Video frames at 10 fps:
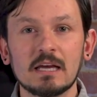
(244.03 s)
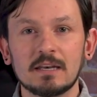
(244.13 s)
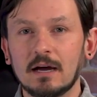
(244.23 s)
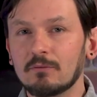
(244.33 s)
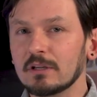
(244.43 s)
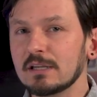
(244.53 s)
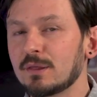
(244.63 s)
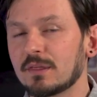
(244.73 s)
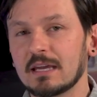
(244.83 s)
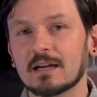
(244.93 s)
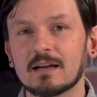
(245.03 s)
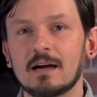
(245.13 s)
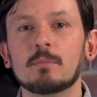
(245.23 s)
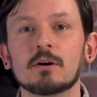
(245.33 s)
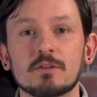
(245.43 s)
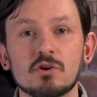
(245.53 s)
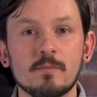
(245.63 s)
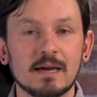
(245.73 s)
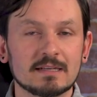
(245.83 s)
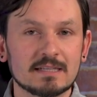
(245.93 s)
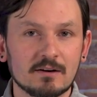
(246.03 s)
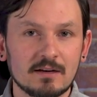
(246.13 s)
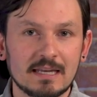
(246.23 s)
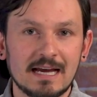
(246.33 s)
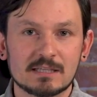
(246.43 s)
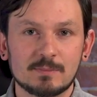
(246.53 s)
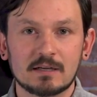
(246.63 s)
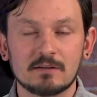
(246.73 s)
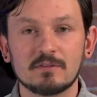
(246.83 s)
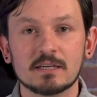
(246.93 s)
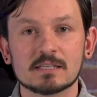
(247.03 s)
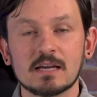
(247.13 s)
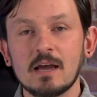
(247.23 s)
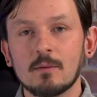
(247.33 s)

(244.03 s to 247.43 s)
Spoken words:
not really think about the humanitarian aspect of this,